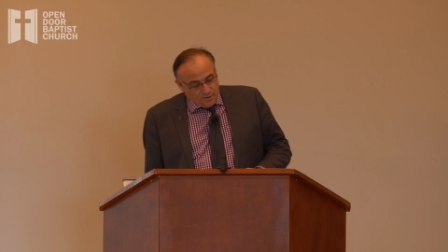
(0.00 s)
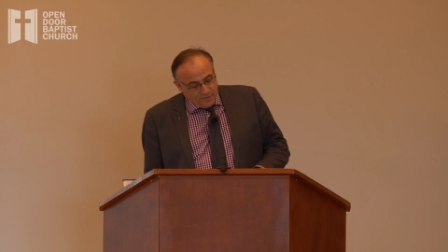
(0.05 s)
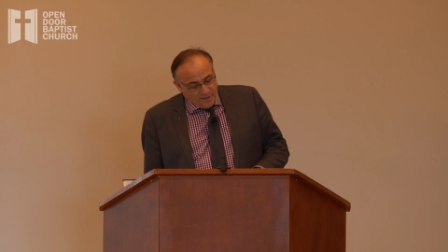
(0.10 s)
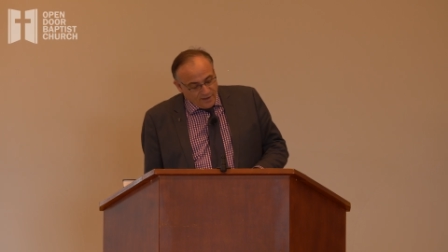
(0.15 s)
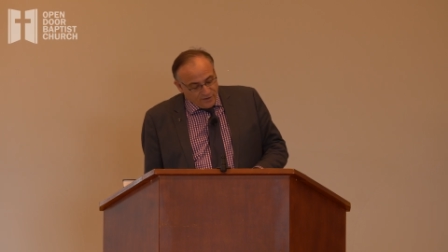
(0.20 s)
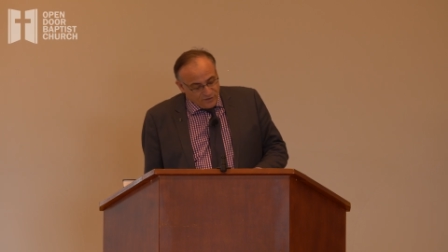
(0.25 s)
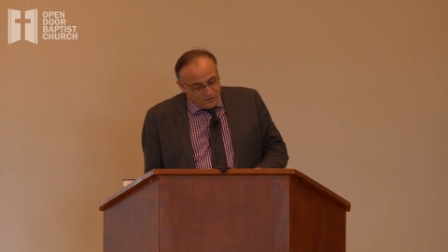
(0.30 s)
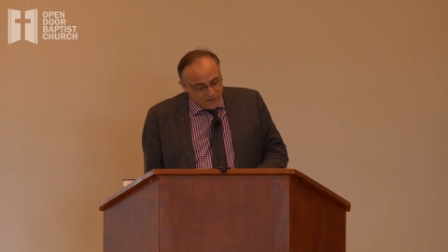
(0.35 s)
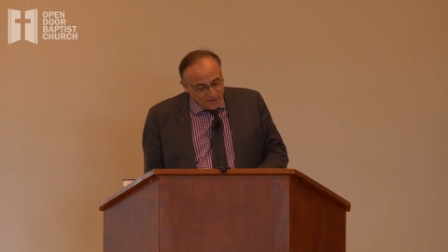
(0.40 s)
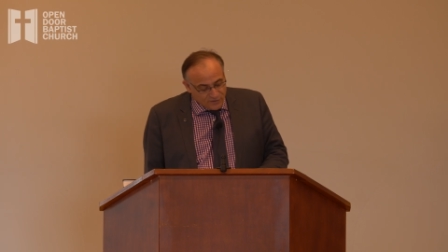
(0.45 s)

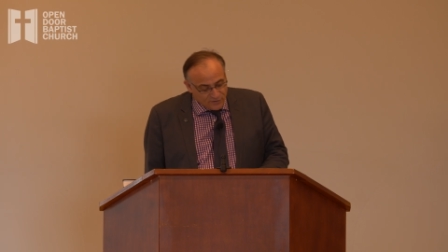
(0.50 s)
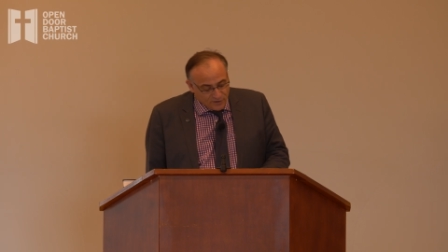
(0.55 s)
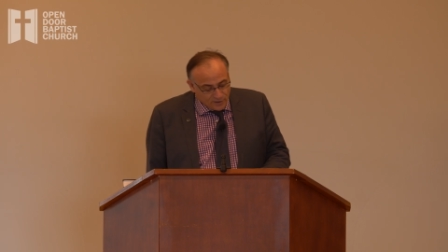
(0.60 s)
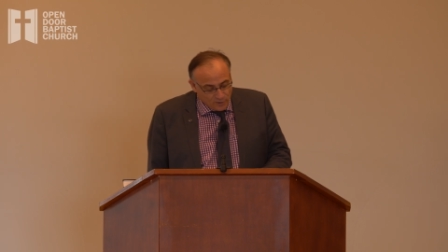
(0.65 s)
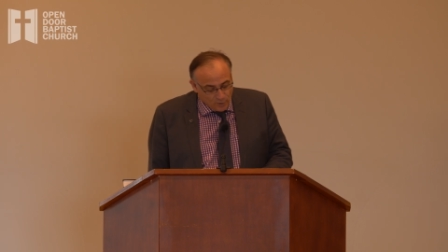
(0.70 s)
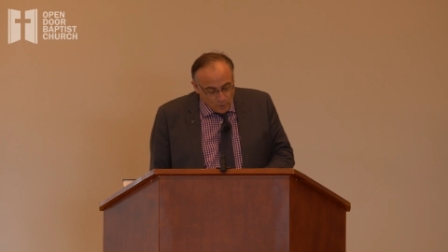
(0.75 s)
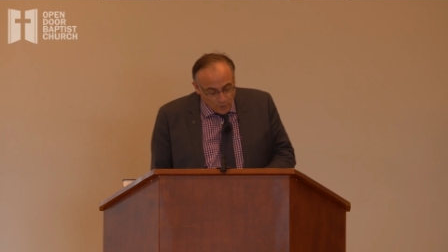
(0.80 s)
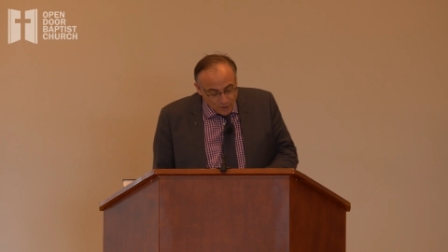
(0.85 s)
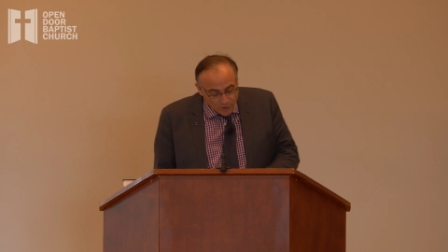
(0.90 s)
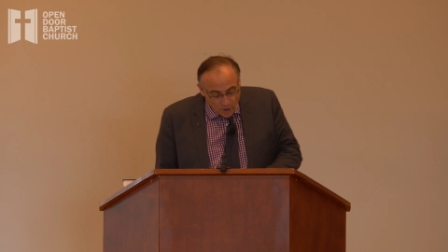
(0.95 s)
Thus says the
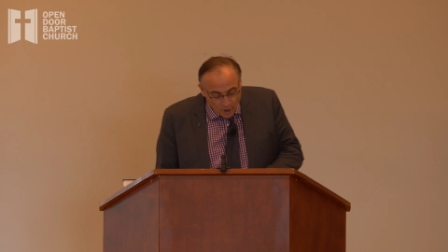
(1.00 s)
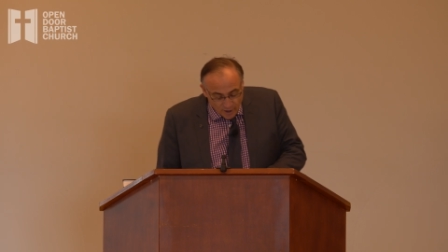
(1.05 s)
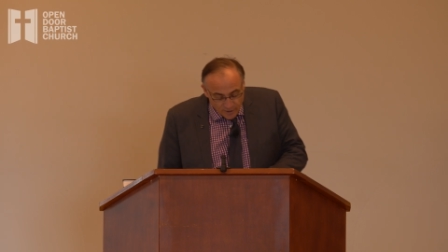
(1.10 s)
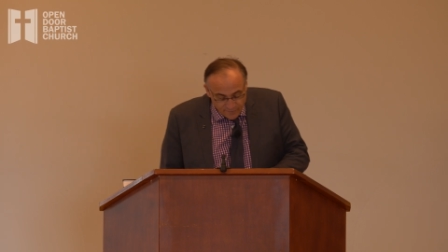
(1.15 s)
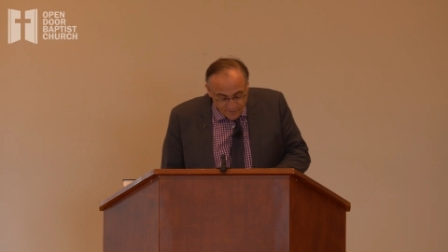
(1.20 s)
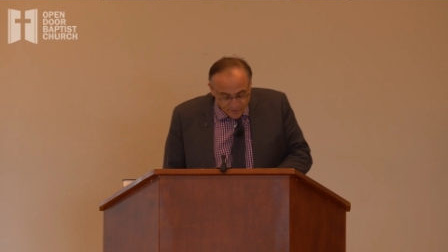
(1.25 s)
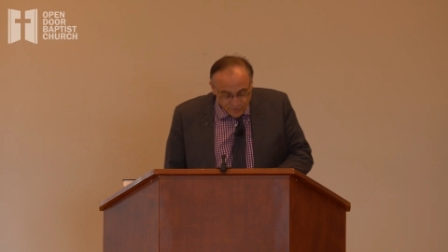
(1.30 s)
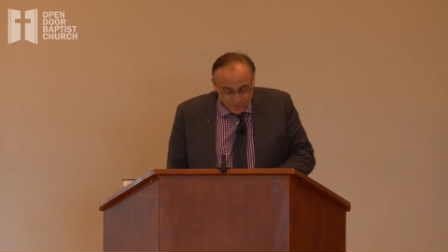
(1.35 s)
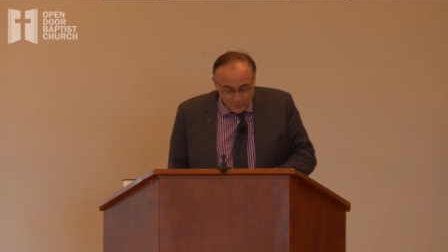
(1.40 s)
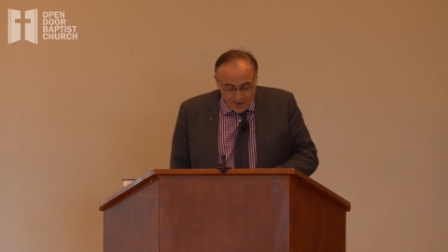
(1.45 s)
Lord God
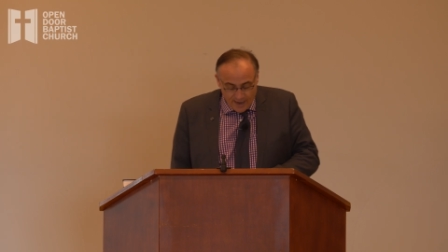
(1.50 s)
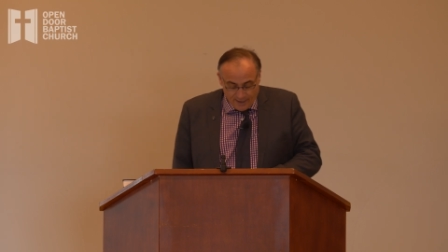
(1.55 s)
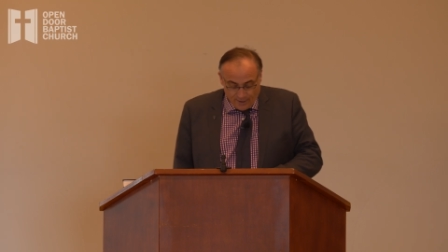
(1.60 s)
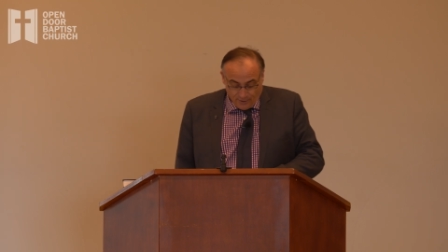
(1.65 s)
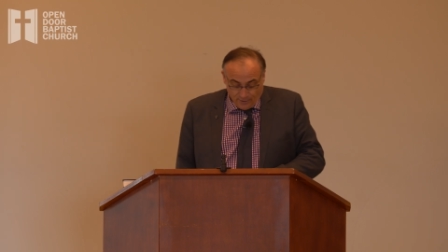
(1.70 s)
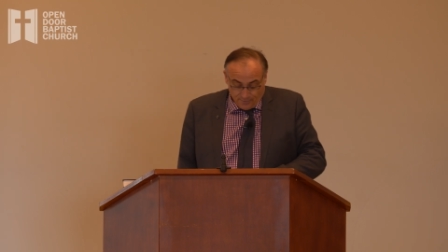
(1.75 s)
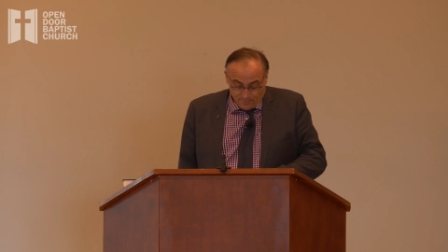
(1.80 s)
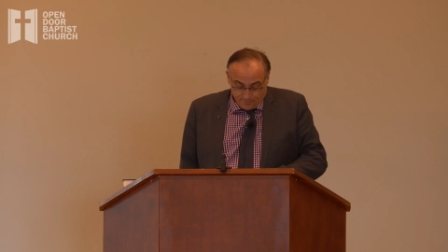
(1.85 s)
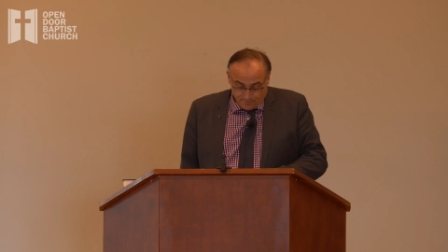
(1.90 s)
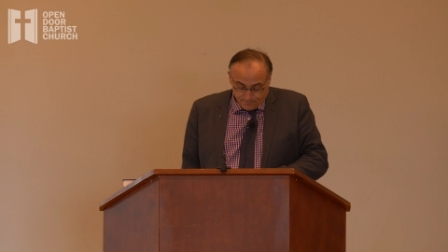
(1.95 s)
of
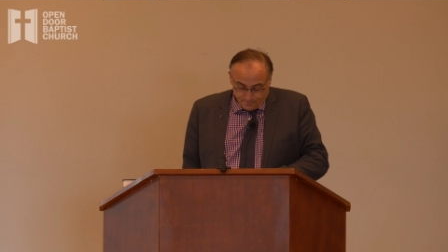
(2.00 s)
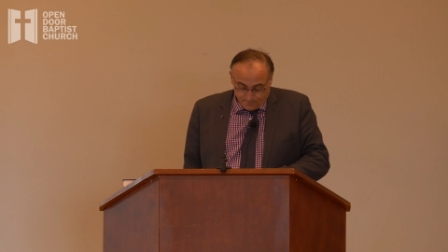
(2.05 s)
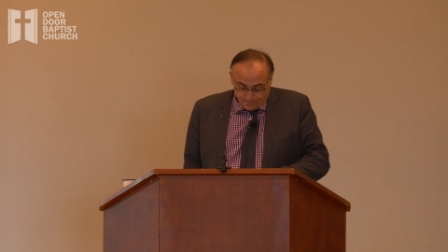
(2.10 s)
Israel